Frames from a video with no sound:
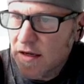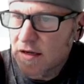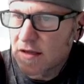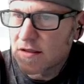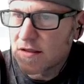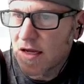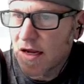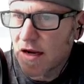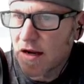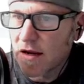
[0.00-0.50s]
to
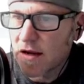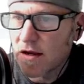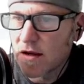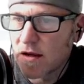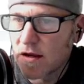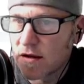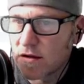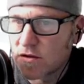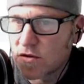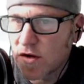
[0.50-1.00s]
take
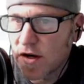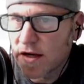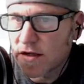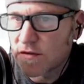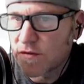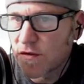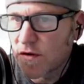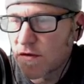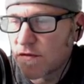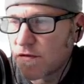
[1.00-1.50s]

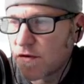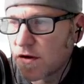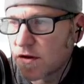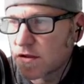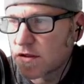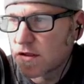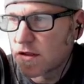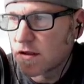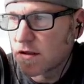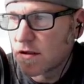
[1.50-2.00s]
transfer
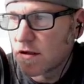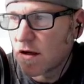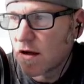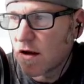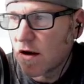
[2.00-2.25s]
function